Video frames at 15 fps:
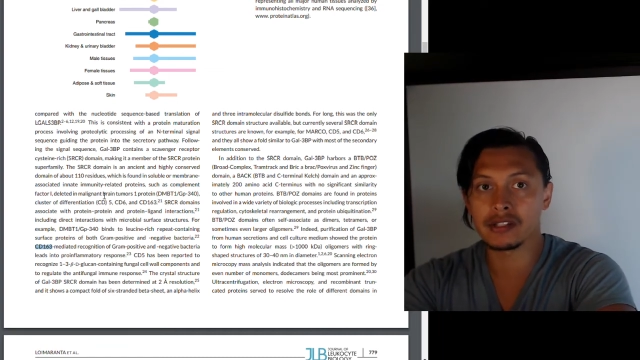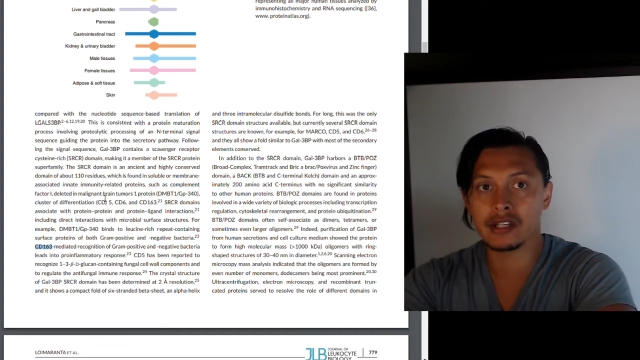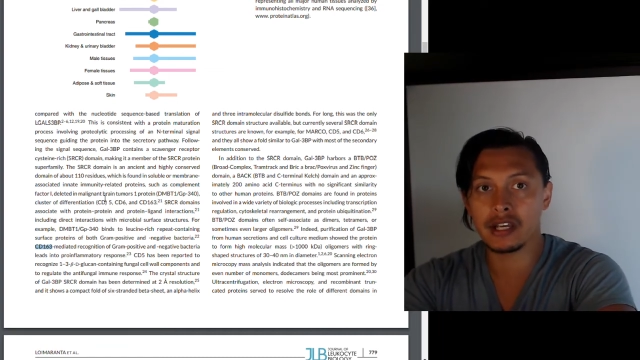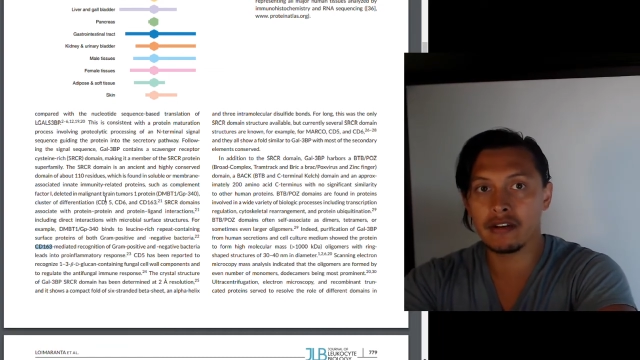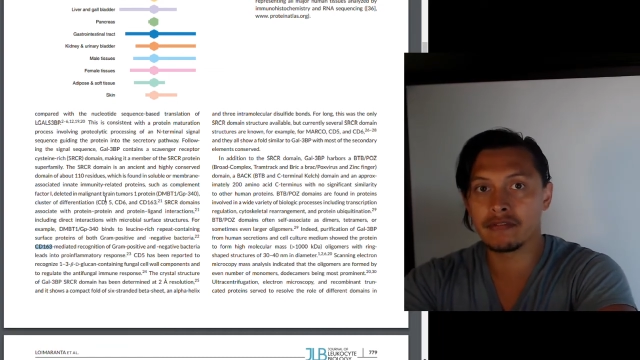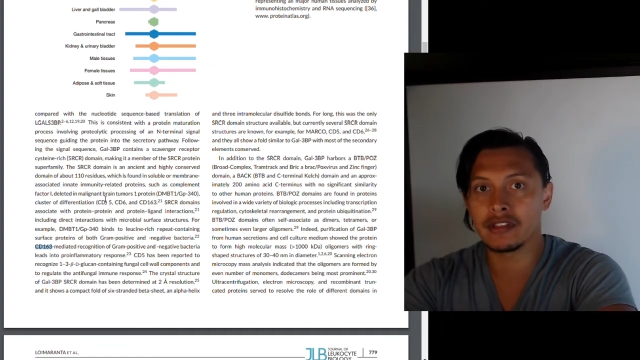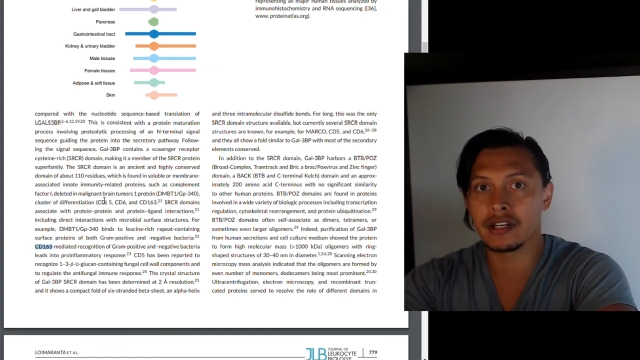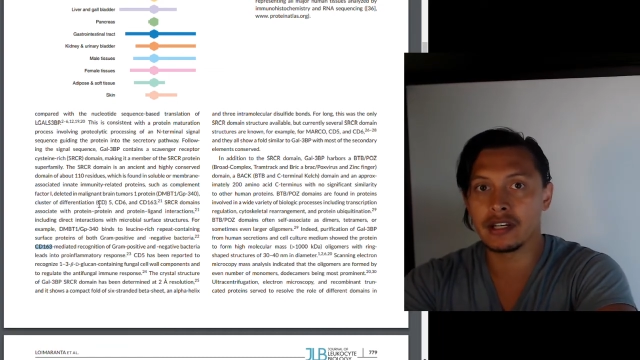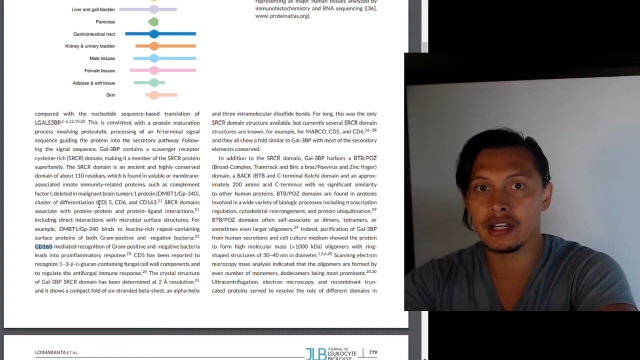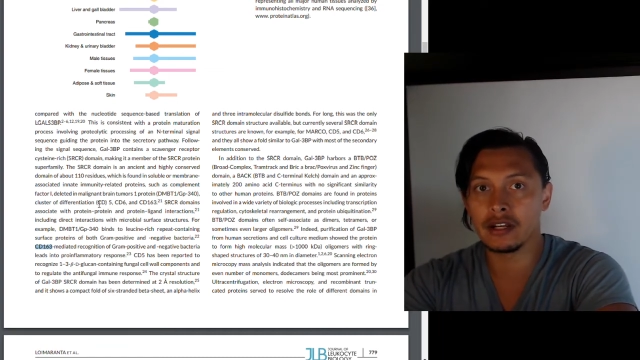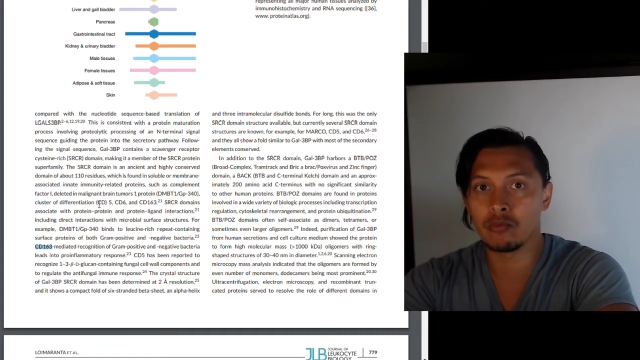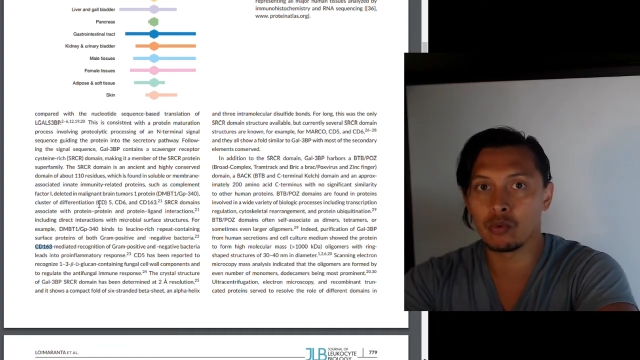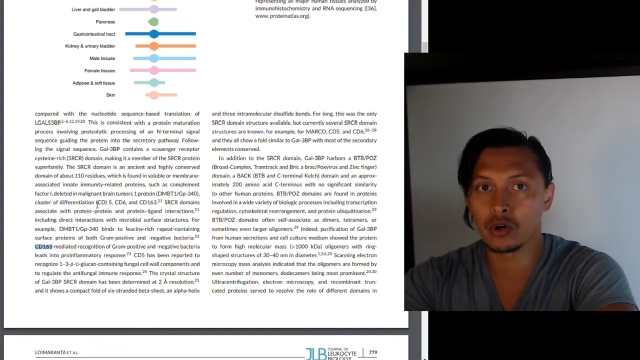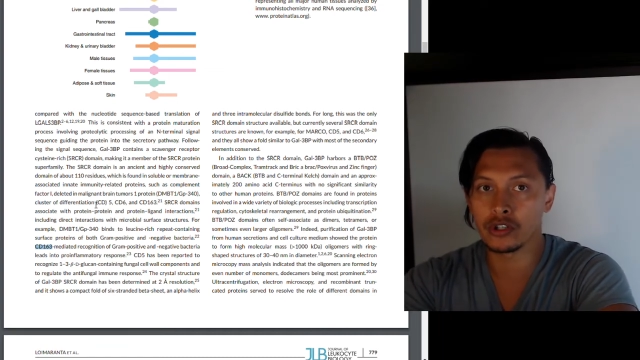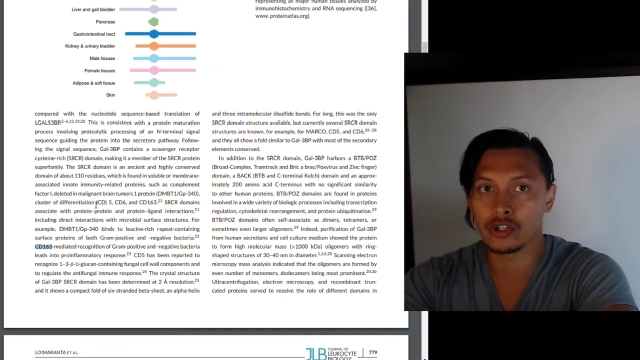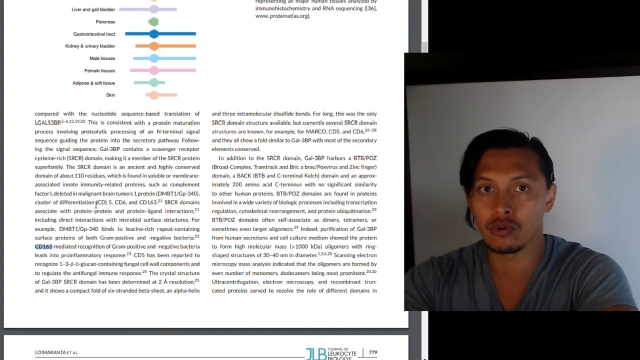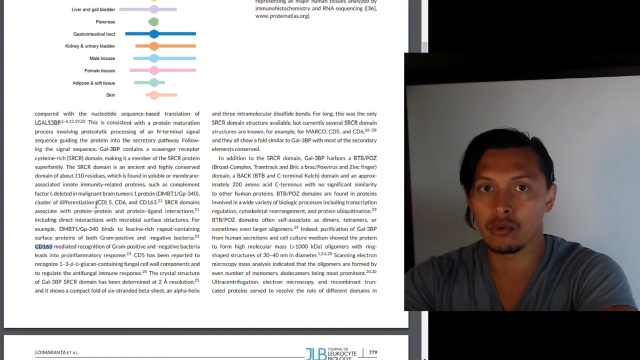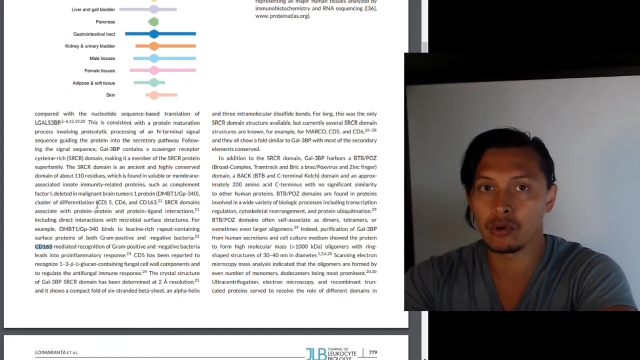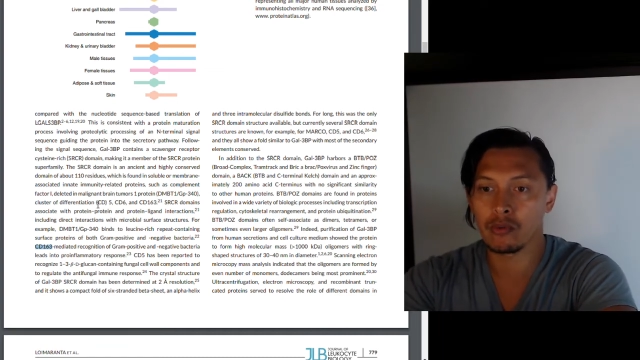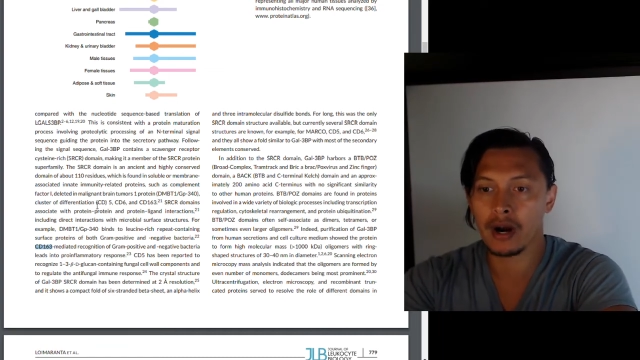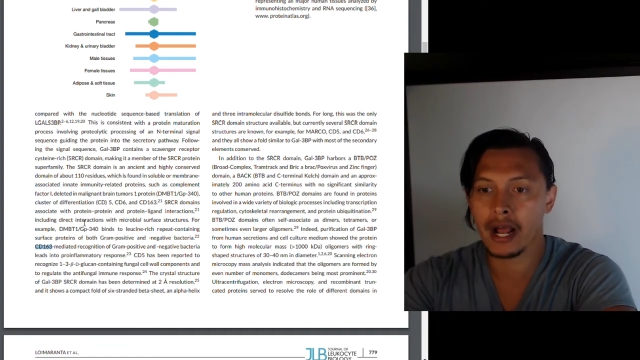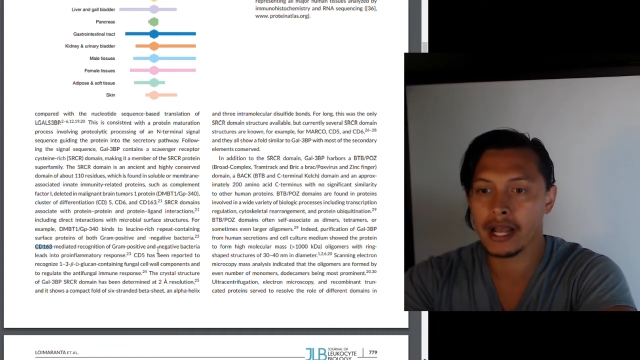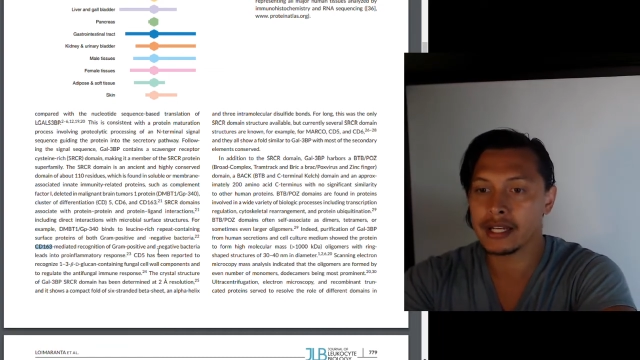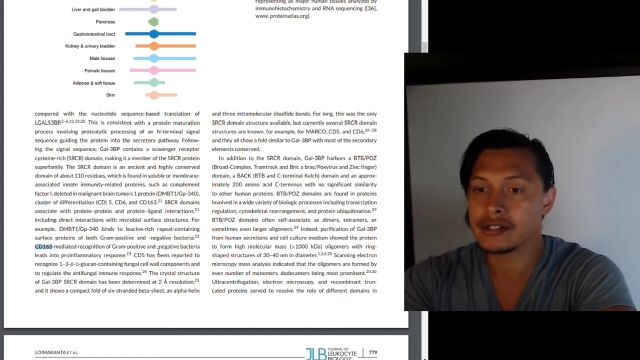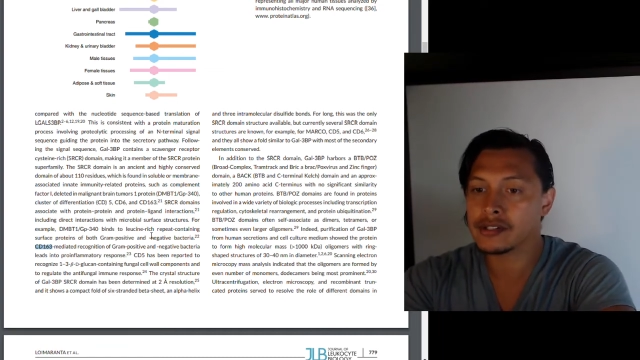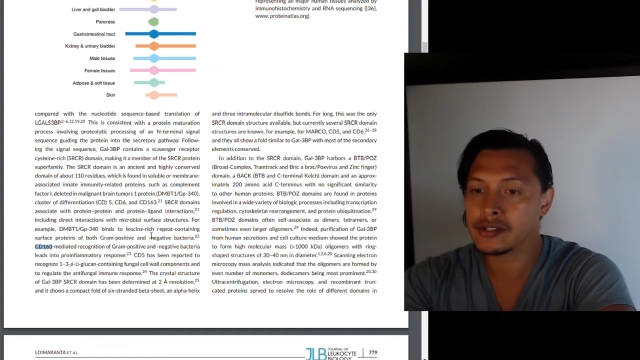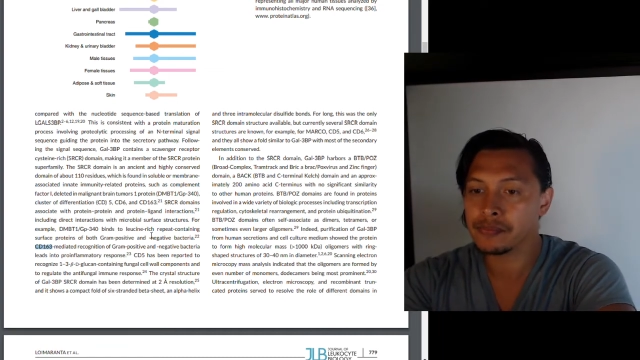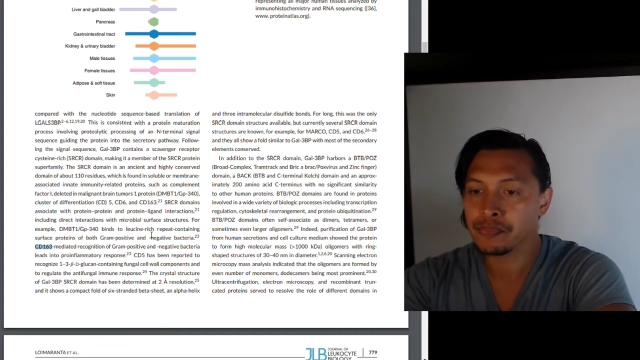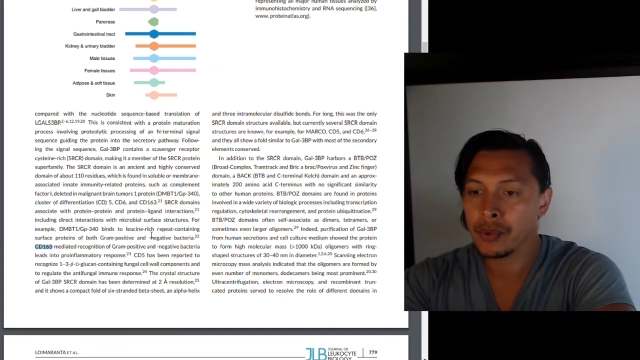if the need were to arise.